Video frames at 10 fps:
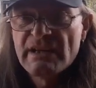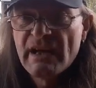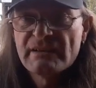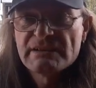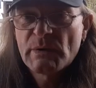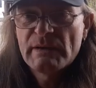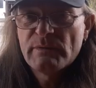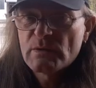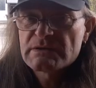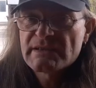yeah the
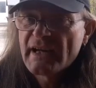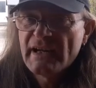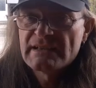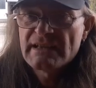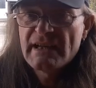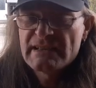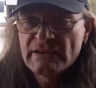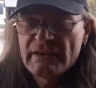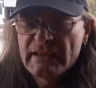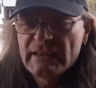24 staying as it is
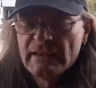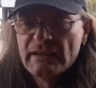I think